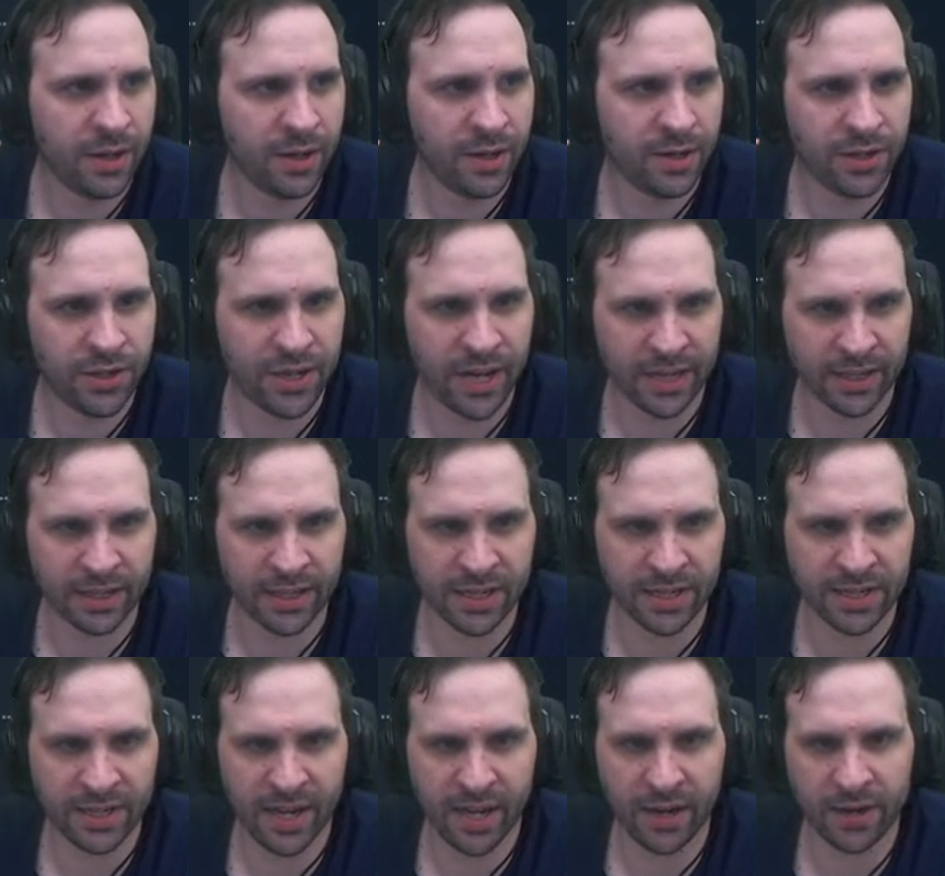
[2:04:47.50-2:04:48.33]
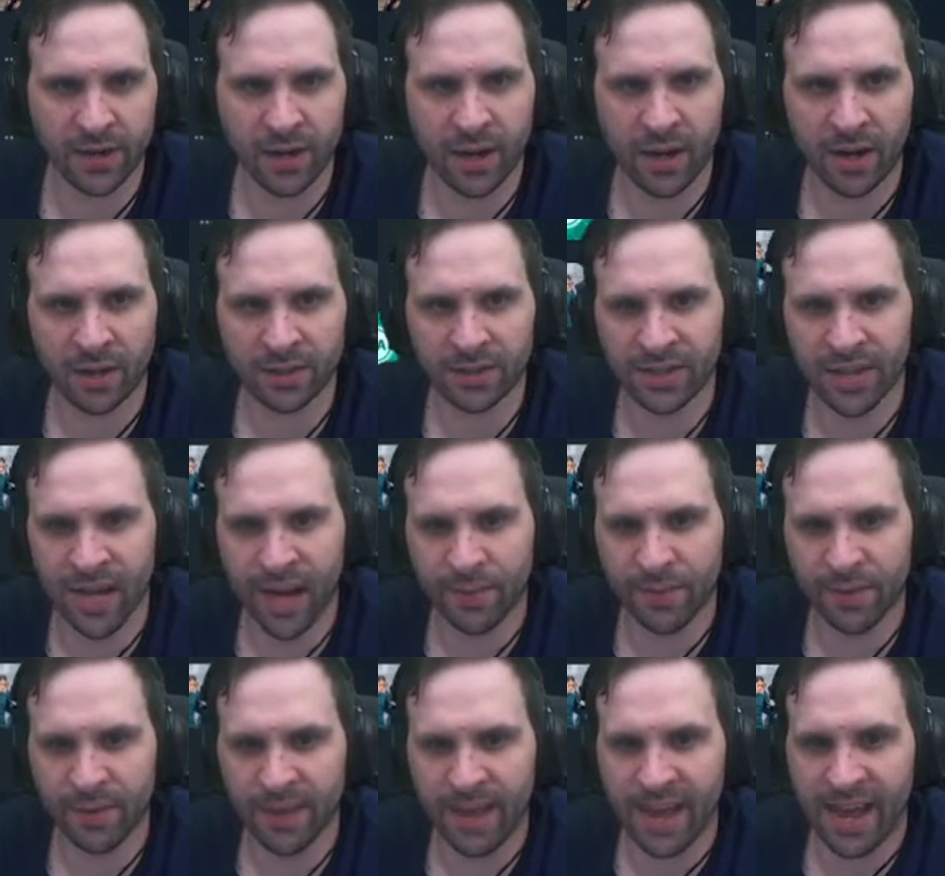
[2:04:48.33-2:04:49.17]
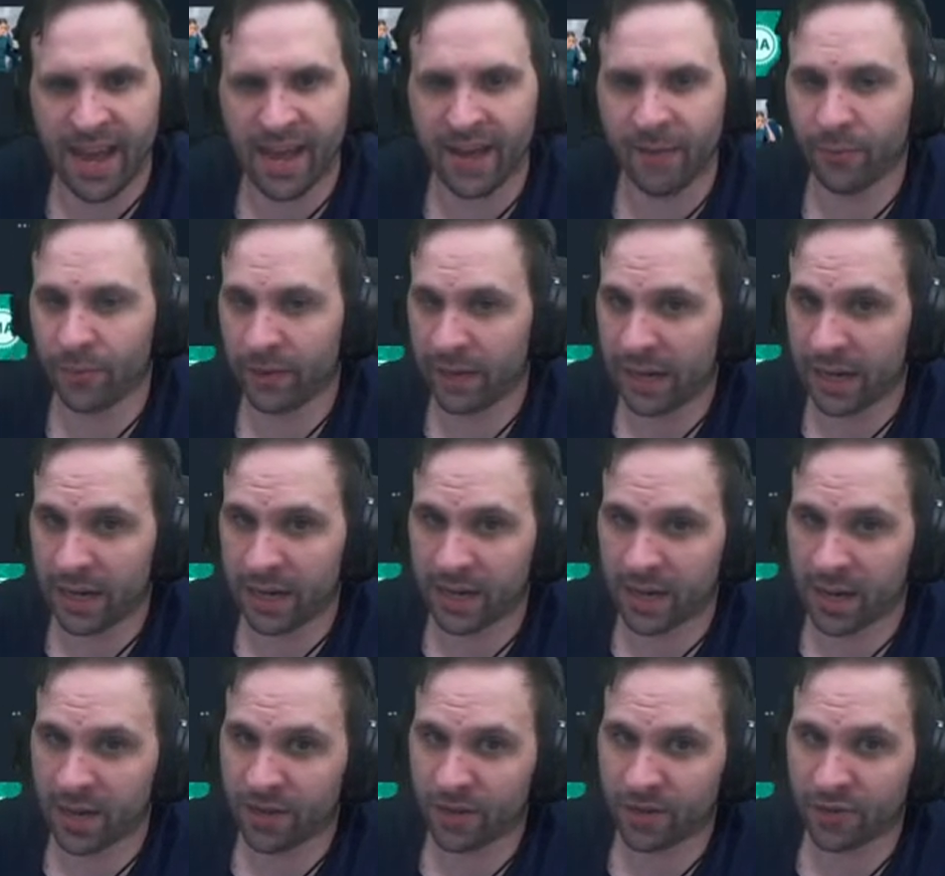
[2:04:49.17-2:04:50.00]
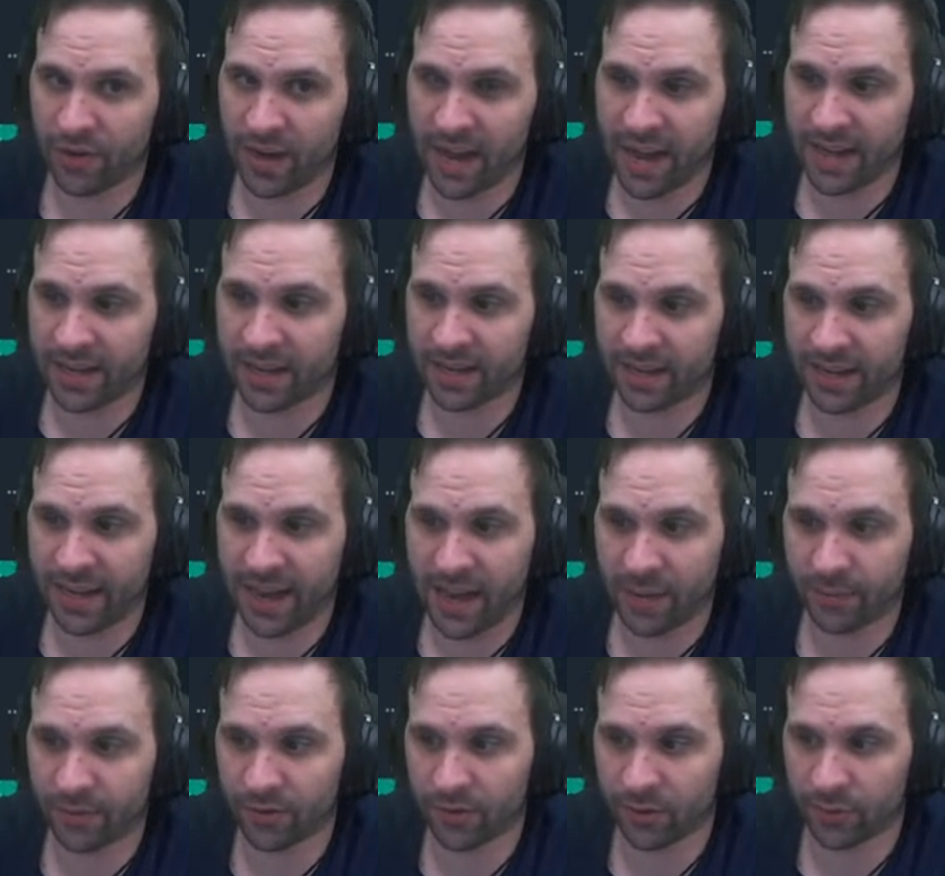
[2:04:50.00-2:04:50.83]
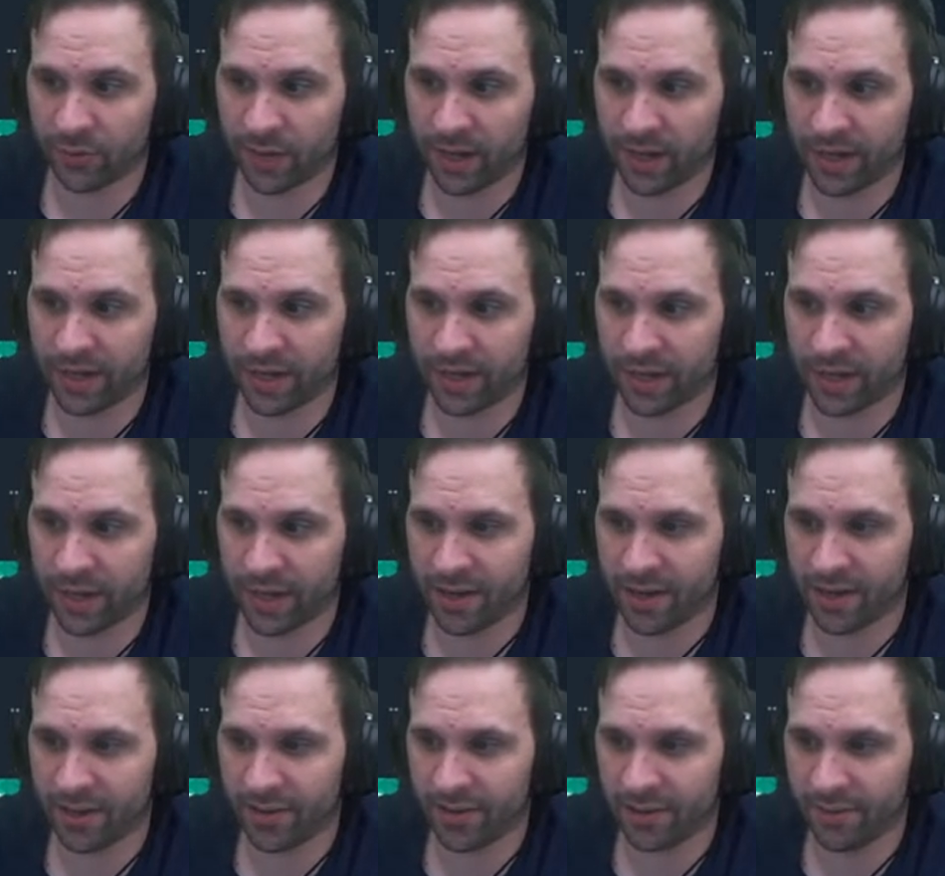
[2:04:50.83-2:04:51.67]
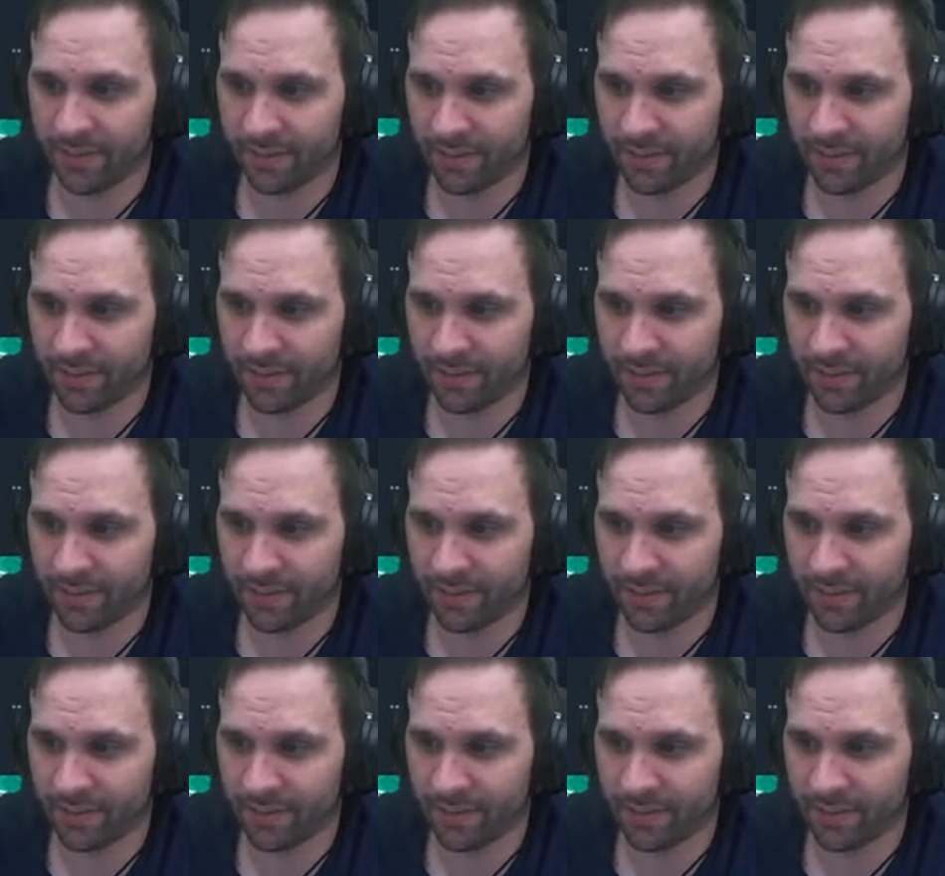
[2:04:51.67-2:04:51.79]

check this out. On top of that, we got another Dragon capsule ready to go.